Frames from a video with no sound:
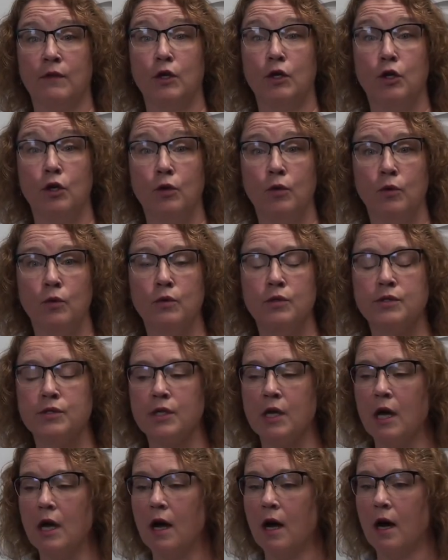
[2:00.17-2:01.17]
news.
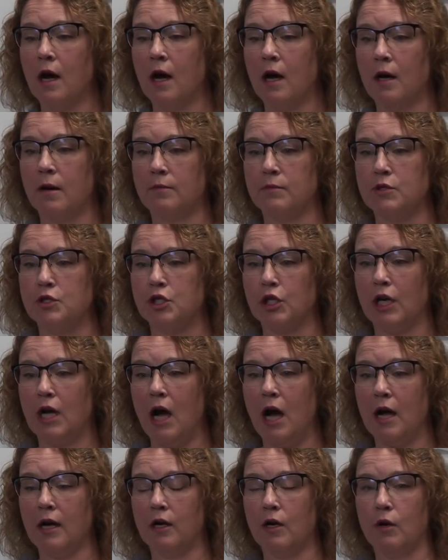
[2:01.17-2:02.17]
Um,
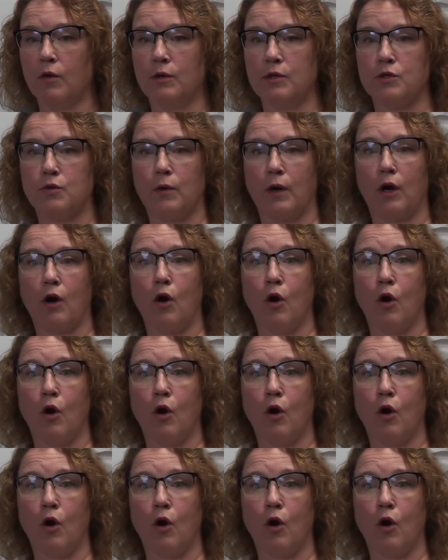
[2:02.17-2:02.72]
Chicago is where